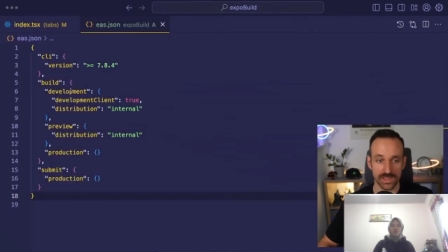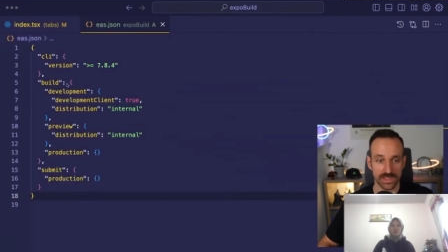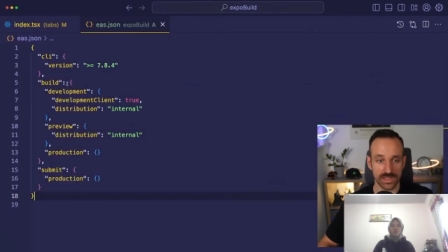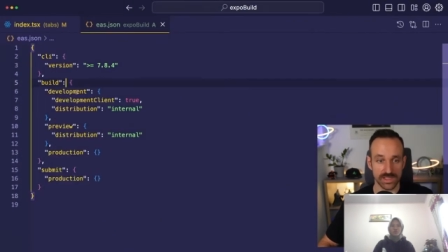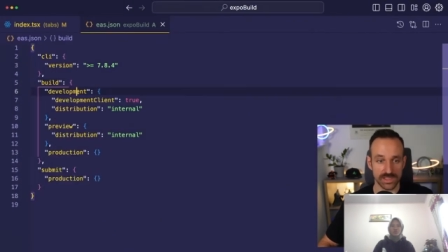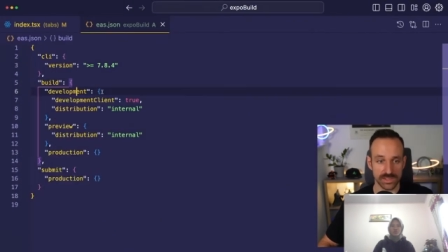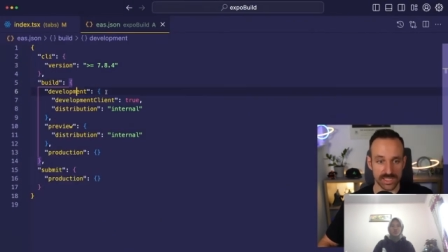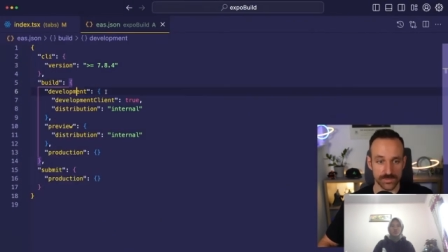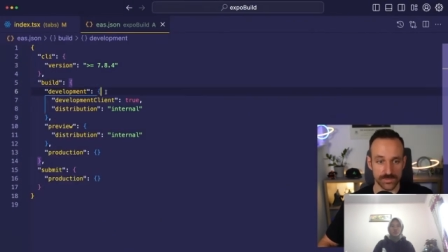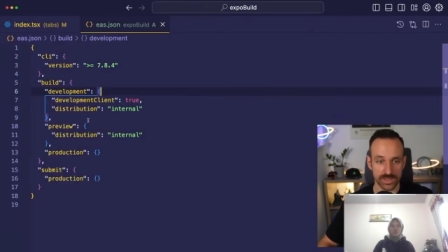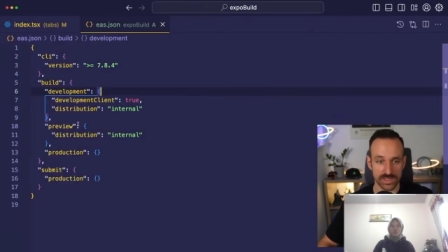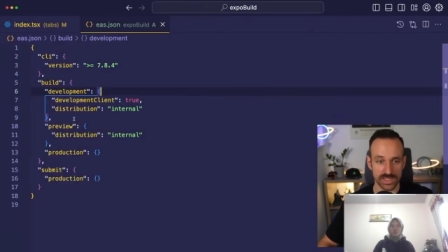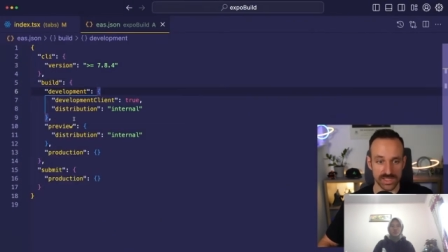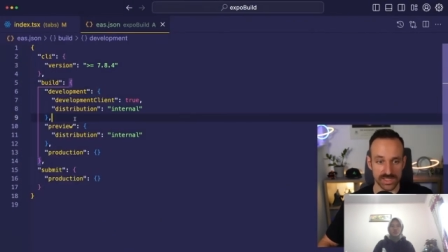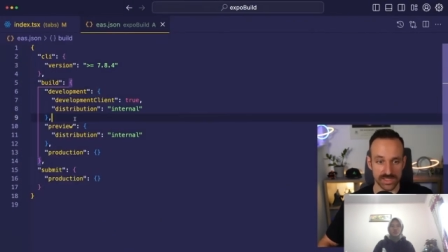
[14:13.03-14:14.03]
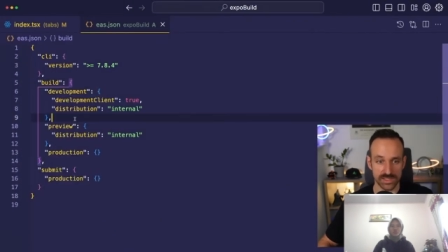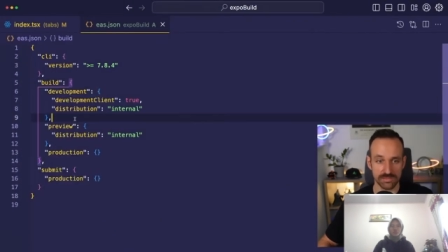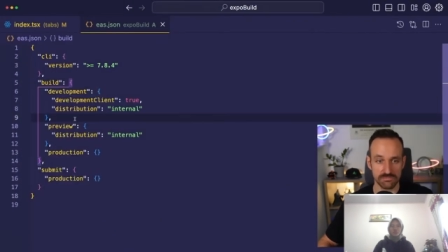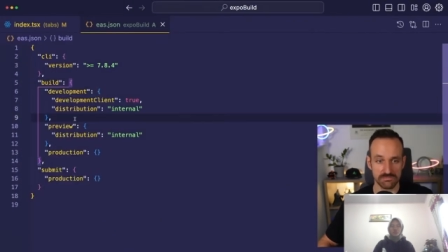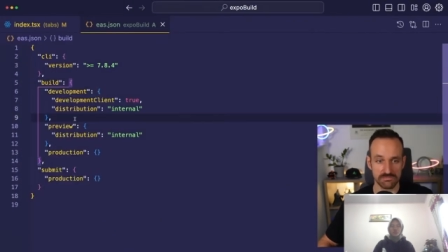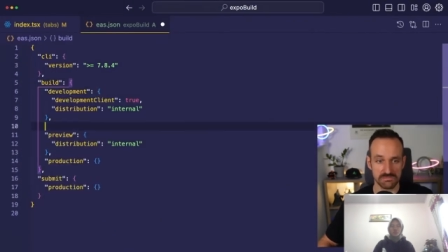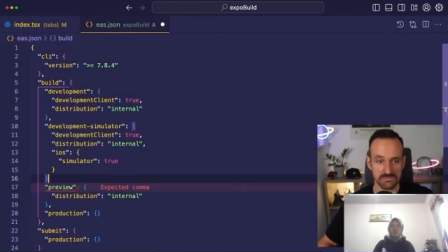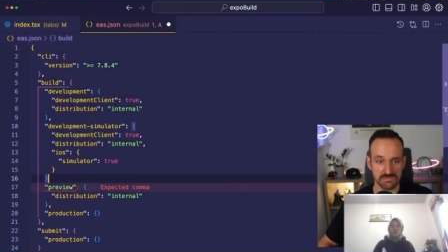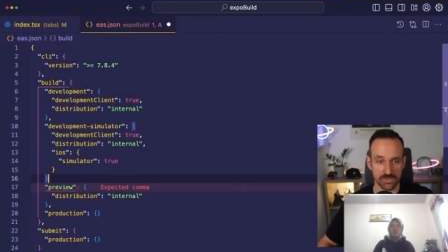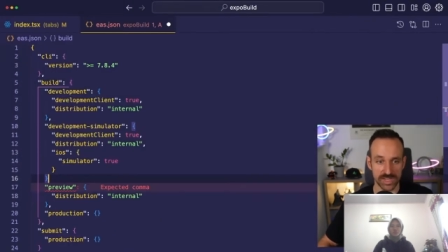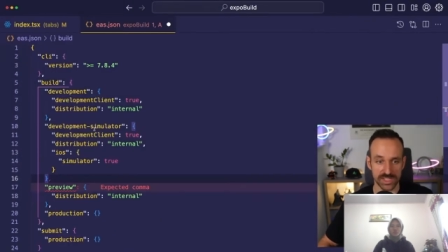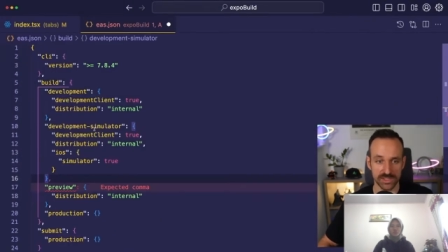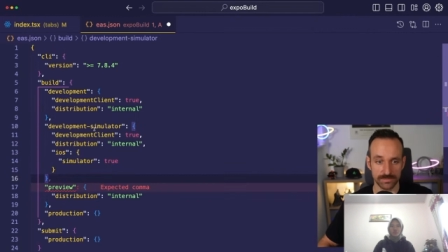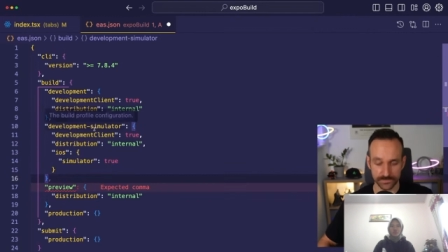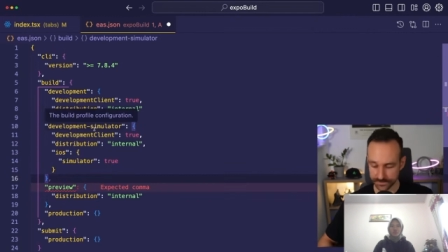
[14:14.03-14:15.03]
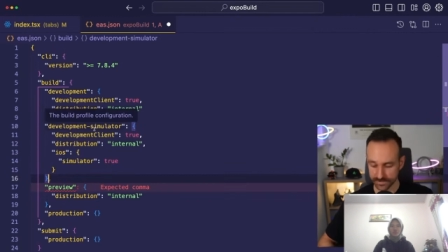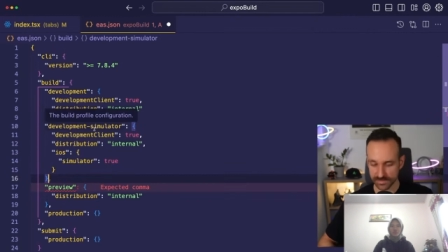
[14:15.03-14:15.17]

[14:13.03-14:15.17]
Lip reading: So let's put this right here.